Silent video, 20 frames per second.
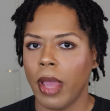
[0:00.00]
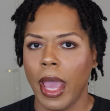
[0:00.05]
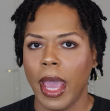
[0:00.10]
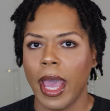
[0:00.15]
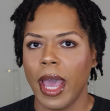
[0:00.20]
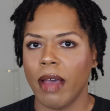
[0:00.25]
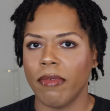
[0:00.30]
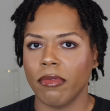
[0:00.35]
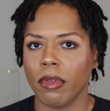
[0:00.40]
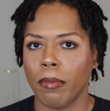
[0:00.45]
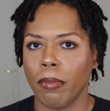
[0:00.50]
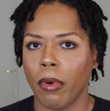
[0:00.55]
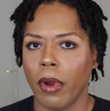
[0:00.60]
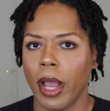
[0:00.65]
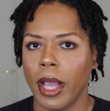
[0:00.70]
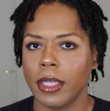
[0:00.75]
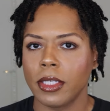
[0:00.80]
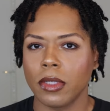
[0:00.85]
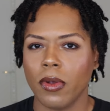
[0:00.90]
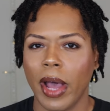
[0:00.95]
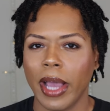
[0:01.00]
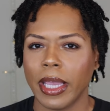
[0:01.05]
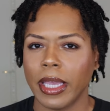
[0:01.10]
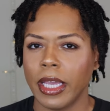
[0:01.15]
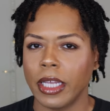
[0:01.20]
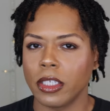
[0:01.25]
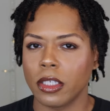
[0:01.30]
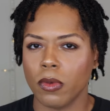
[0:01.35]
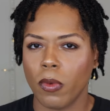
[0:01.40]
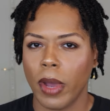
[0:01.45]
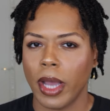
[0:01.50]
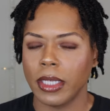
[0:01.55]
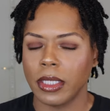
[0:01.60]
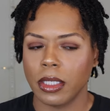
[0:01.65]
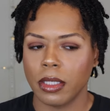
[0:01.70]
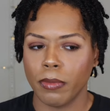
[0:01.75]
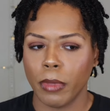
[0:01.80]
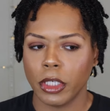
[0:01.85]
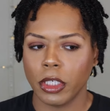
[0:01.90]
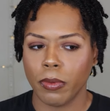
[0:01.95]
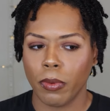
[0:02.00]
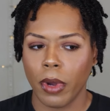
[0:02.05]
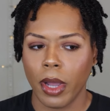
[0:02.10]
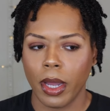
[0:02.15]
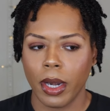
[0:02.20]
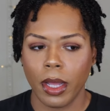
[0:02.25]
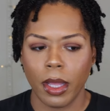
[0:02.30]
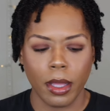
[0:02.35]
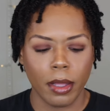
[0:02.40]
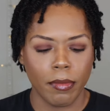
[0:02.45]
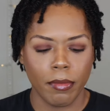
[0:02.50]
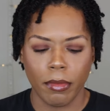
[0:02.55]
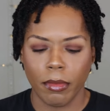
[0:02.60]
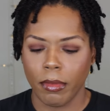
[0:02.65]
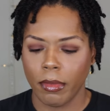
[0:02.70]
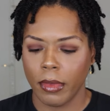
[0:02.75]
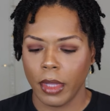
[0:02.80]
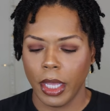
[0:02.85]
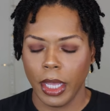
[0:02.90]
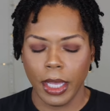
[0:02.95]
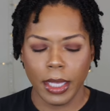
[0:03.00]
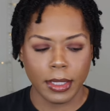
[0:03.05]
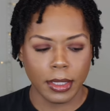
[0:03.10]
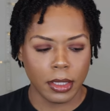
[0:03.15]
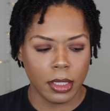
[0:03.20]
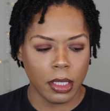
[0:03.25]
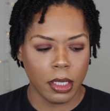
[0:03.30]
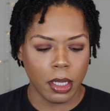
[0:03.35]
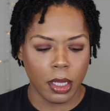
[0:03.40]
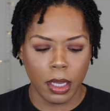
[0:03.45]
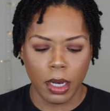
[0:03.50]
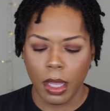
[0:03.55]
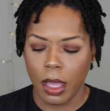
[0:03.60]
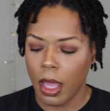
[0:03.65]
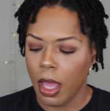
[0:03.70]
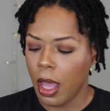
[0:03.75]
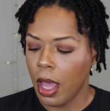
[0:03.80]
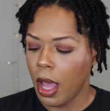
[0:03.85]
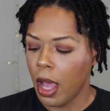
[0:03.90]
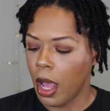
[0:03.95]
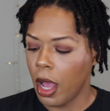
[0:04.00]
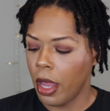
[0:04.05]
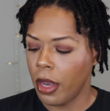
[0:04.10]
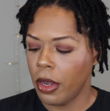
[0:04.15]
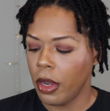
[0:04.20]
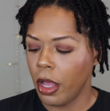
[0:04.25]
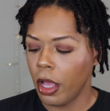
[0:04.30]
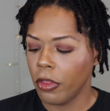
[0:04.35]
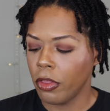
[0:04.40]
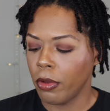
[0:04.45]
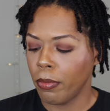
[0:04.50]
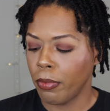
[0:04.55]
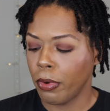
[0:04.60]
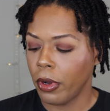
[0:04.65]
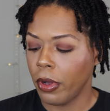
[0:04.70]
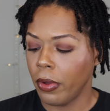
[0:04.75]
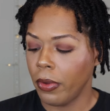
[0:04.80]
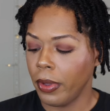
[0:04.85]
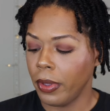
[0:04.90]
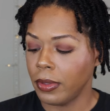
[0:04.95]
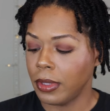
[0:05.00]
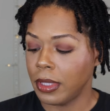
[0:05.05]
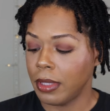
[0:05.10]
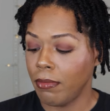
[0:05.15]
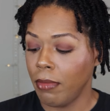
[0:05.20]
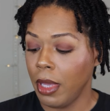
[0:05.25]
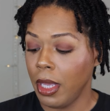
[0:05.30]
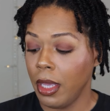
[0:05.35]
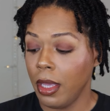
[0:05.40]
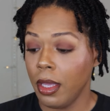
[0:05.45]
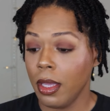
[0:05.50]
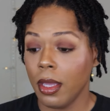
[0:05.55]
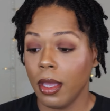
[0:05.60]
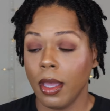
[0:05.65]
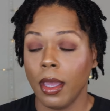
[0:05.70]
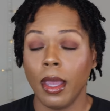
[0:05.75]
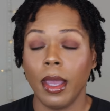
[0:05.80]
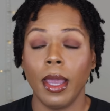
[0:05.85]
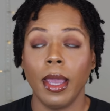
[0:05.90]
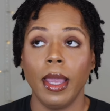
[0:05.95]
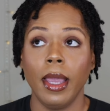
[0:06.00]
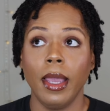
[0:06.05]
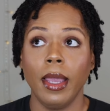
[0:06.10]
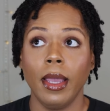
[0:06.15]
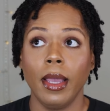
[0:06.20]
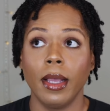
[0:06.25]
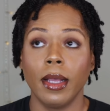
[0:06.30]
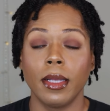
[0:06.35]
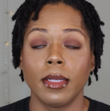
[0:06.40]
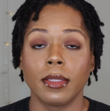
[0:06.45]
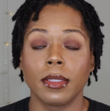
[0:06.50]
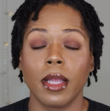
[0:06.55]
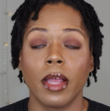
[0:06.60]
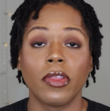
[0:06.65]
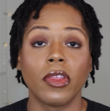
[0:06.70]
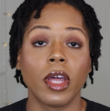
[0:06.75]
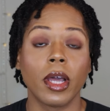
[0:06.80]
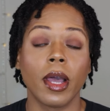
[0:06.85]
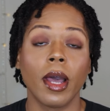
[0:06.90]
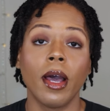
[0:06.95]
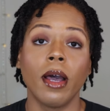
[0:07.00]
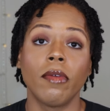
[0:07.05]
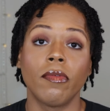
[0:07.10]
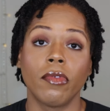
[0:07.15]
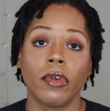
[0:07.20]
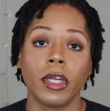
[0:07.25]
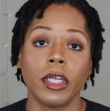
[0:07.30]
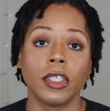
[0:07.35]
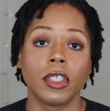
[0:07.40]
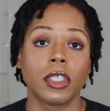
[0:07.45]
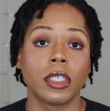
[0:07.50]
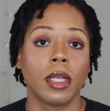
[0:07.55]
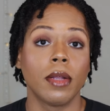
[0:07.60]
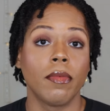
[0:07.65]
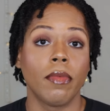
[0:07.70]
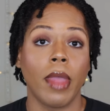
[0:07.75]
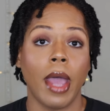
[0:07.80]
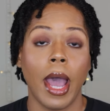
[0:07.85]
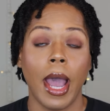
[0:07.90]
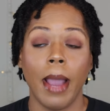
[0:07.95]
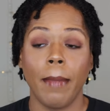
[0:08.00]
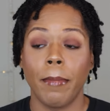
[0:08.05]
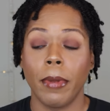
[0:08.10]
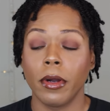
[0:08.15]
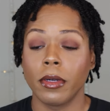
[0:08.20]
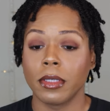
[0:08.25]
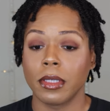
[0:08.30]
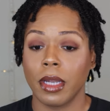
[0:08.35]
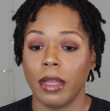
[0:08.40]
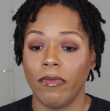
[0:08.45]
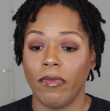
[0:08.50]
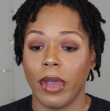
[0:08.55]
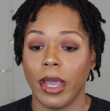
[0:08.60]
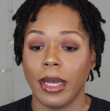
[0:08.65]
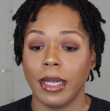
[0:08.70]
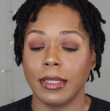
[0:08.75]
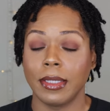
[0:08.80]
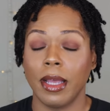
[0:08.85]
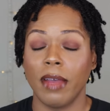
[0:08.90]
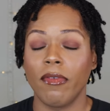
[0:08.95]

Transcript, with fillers: half the price so I can get twice as much product. It's good. Another pro to me is the coverage. I personally find as